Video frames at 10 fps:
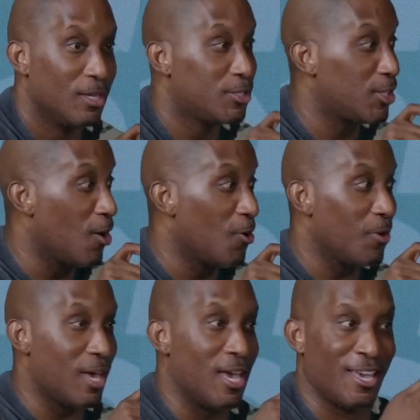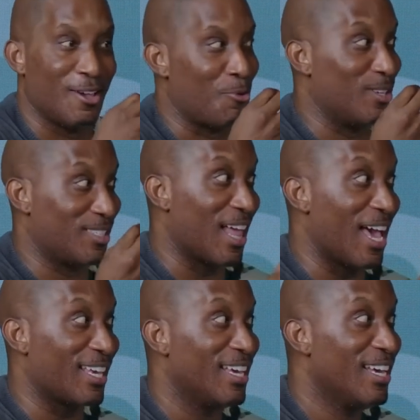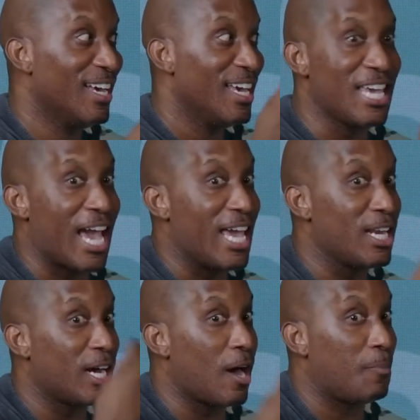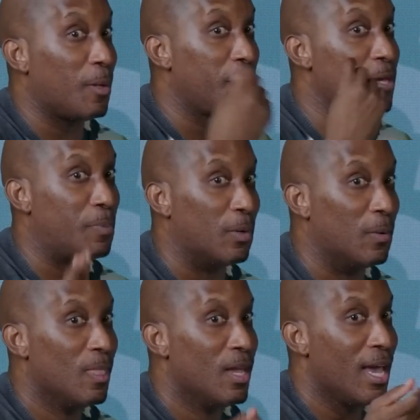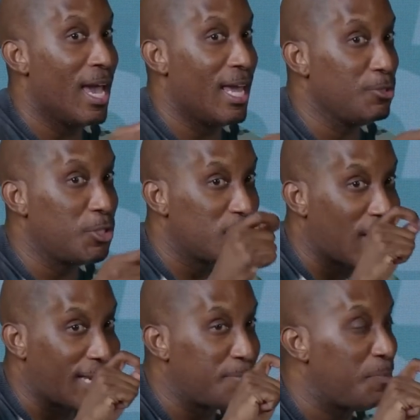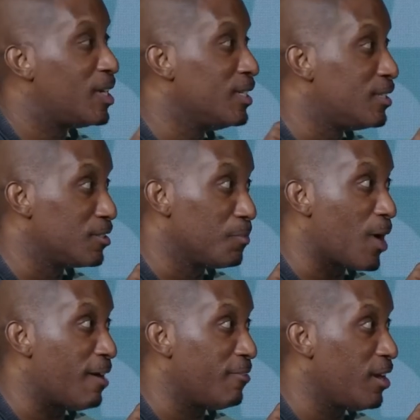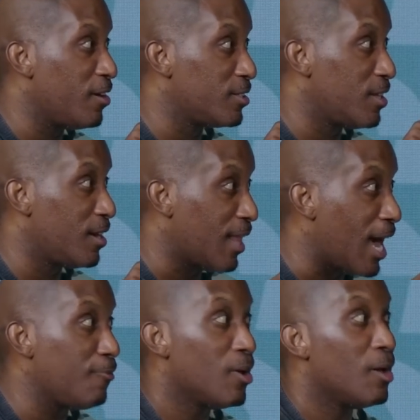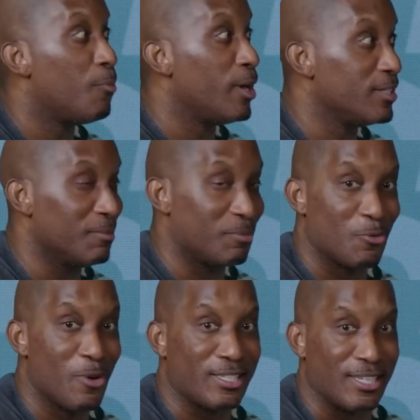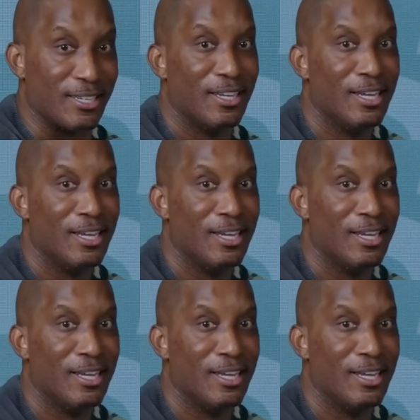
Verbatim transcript: So it was like he had hit a couple of people, and he was just like speaking into some private areas of their life, bringing some correction.